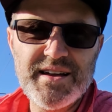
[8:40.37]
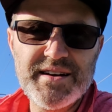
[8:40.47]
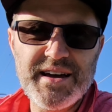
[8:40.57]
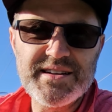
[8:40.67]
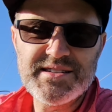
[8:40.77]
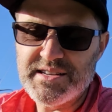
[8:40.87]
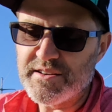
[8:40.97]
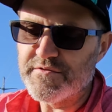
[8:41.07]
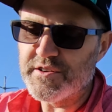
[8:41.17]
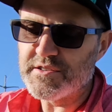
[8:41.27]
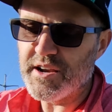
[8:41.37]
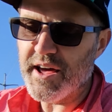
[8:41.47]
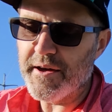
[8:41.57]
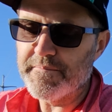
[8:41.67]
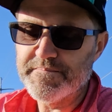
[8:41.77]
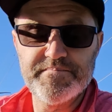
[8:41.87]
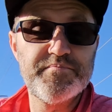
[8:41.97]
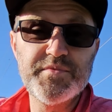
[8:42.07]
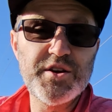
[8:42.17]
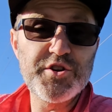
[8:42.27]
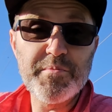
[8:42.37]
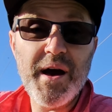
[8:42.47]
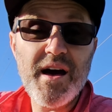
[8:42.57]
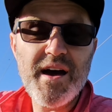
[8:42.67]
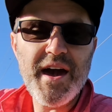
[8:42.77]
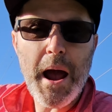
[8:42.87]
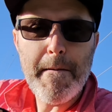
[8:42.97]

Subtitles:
nice deed for you today. Goodbye.